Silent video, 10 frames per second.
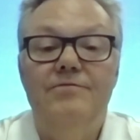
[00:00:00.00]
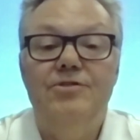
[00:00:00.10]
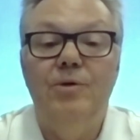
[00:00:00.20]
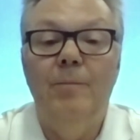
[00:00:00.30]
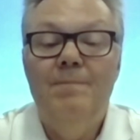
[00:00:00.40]

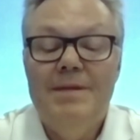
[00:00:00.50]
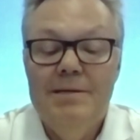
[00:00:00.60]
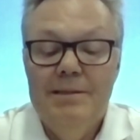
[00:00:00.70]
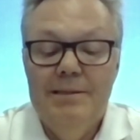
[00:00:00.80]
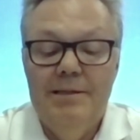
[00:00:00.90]
So.
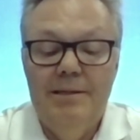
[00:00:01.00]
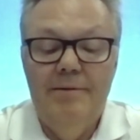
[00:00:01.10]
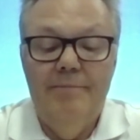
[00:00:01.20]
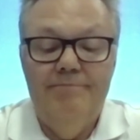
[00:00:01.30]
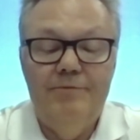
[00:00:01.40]

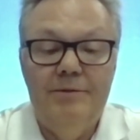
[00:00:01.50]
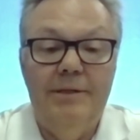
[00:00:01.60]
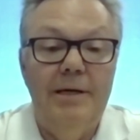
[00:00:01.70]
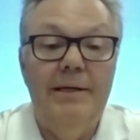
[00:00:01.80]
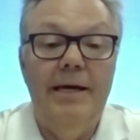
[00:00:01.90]
Uh,
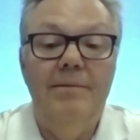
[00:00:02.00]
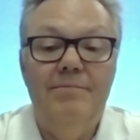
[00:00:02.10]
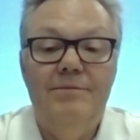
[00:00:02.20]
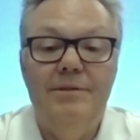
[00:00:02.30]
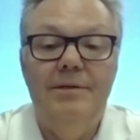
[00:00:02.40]

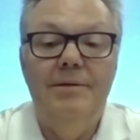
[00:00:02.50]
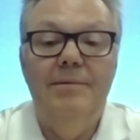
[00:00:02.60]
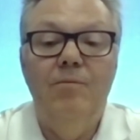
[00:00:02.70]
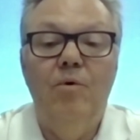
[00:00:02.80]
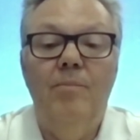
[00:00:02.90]
again, uh,
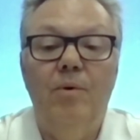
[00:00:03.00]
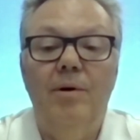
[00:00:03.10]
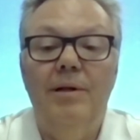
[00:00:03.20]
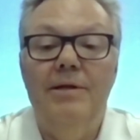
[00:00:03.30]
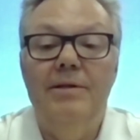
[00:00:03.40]
more
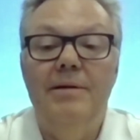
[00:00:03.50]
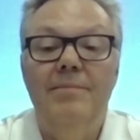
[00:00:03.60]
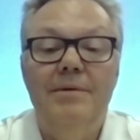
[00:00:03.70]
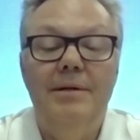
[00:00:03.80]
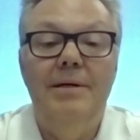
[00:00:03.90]
importantly
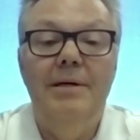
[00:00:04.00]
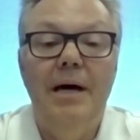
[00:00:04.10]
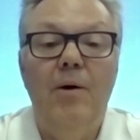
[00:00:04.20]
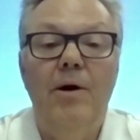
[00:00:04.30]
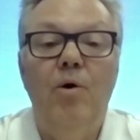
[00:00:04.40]
than uh,
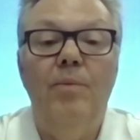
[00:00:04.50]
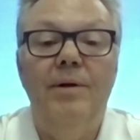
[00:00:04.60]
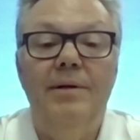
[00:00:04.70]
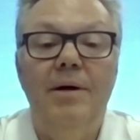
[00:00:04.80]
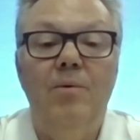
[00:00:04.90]
how I
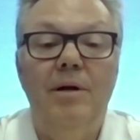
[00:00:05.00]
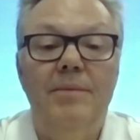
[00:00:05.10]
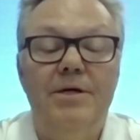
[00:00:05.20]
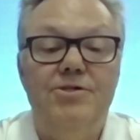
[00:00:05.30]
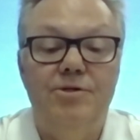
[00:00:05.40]
opened, I want to
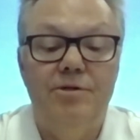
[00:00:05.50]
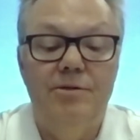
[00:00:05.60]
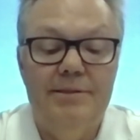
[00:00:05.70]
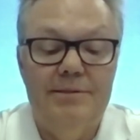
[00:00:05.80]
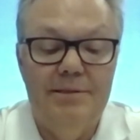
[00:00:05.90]
make sure
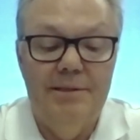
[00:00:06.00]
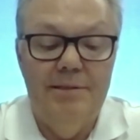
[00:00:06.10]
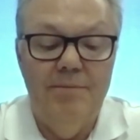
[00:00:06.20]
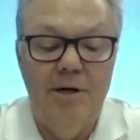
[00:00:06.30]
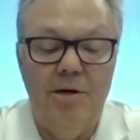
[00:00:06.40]
that
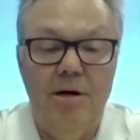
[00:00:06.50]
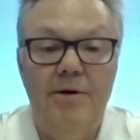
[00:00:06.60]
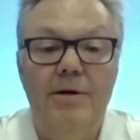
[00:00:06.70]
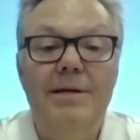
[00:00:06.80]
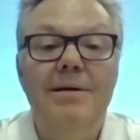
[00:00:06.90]
Marc
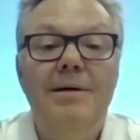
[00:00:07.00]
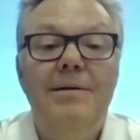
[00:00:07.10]
Andre